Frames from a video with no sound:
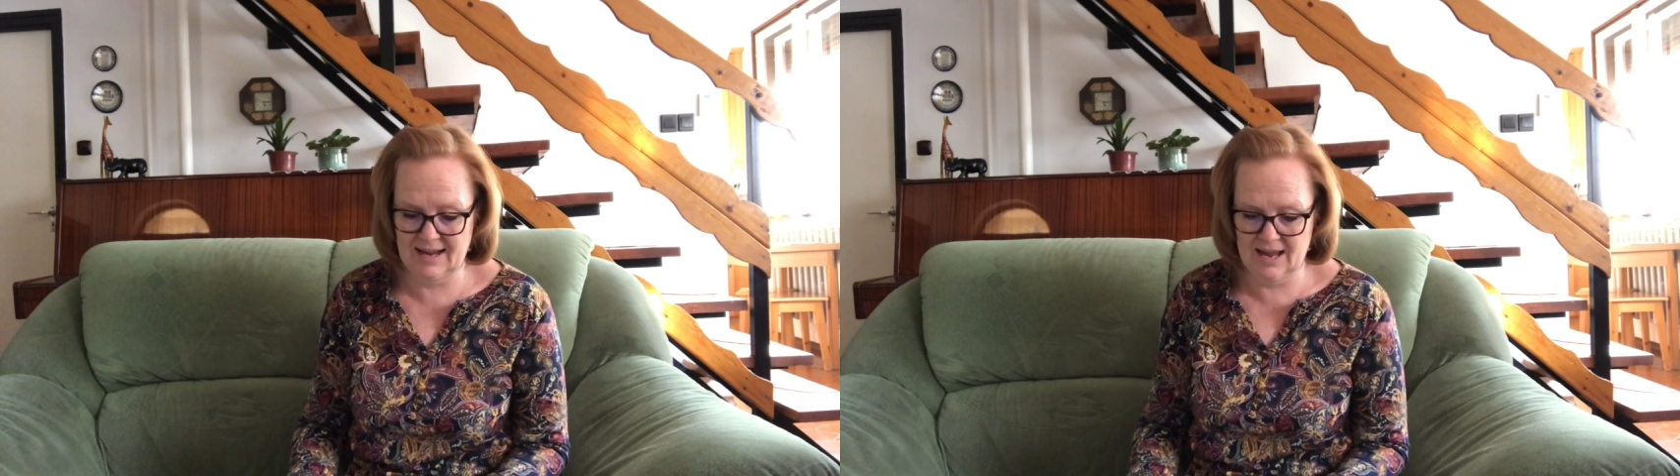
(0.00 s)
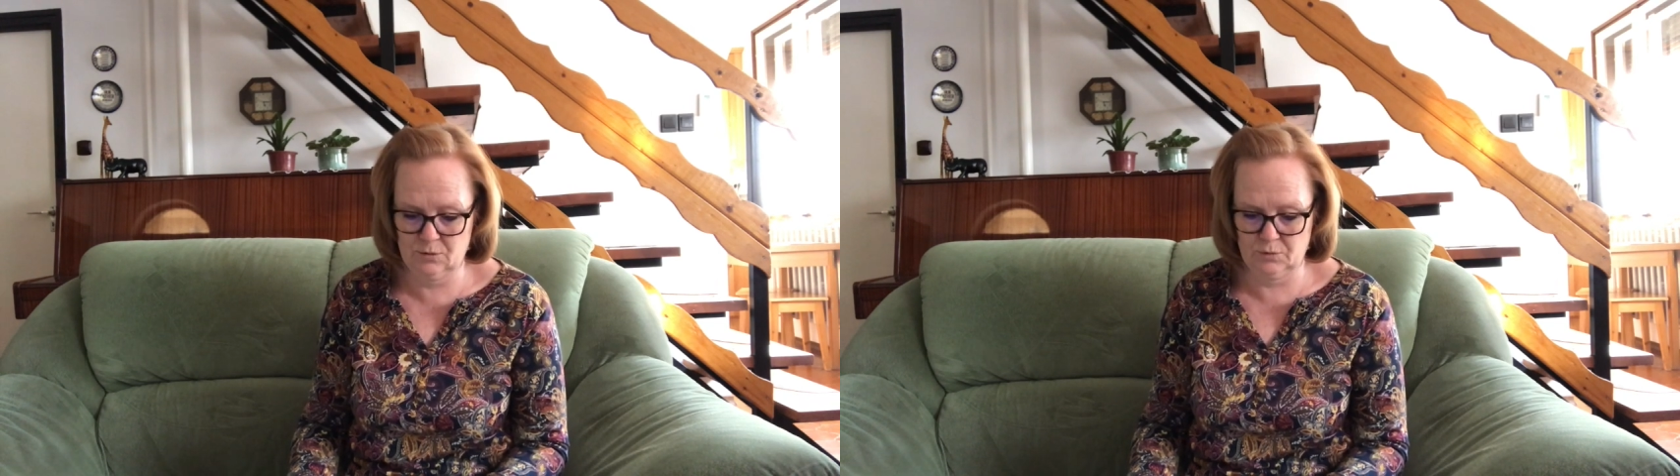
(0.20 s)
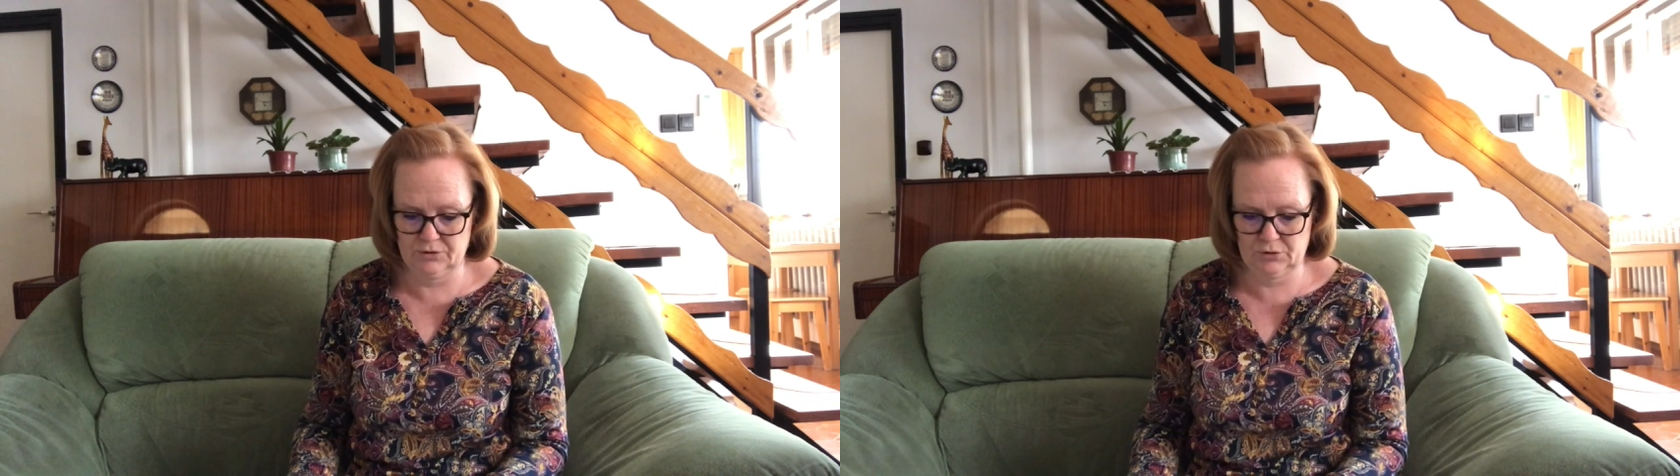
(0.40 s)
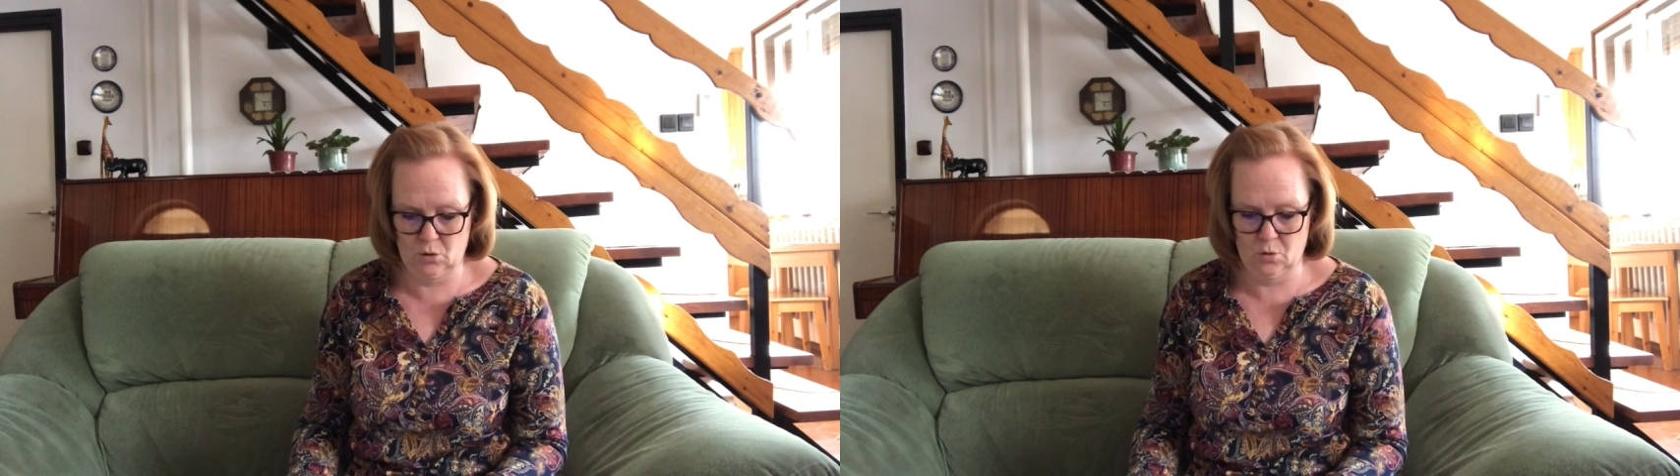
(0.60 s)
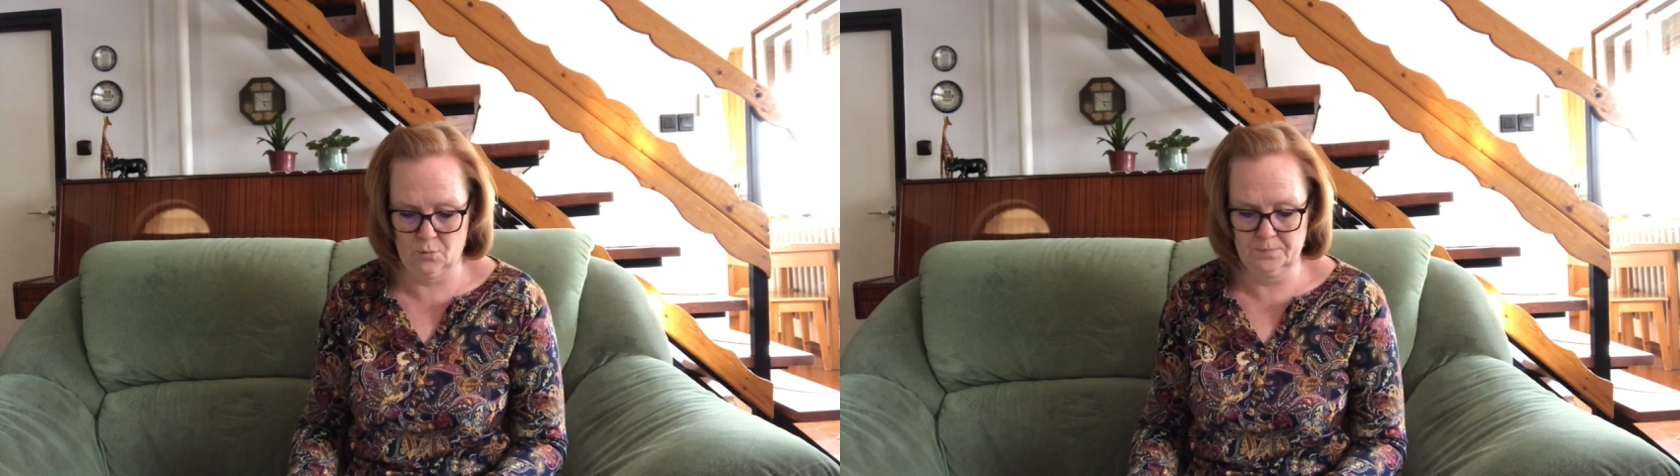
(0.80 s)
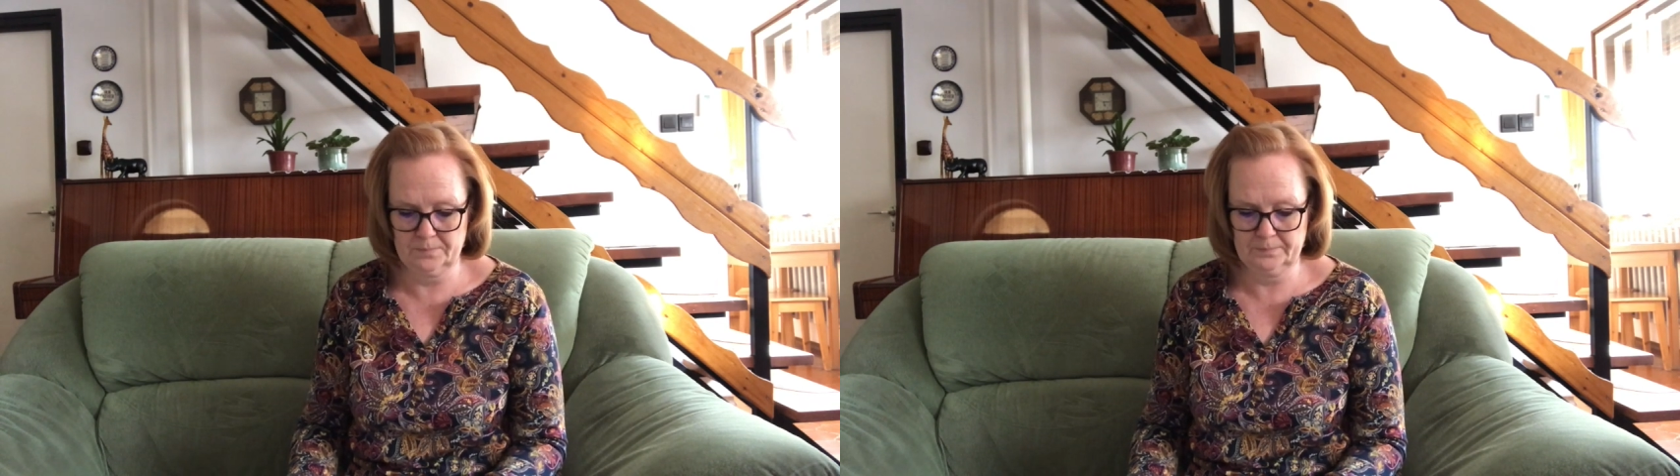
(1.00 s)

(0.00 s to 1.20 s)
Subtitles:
Edward's home?